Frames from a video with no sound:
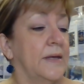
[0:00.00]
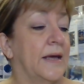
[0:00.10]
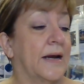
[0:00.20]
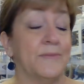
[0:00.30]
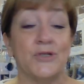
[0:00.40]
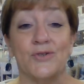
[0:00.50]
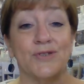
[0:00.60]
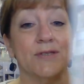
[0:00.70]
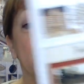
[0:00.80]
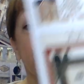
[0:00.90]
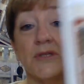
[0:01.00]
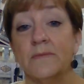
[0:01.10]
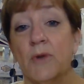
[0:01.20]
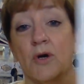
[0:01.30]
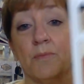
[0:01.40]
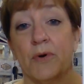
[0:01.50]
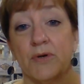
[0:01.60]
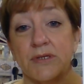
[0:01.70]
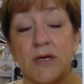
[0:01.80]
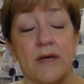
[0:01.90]
And I'm sure some smart
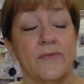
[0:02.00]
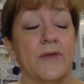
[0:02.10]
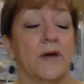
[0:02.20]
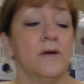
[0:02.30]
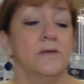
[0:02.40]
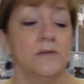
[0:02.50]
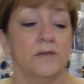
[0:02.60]
person out there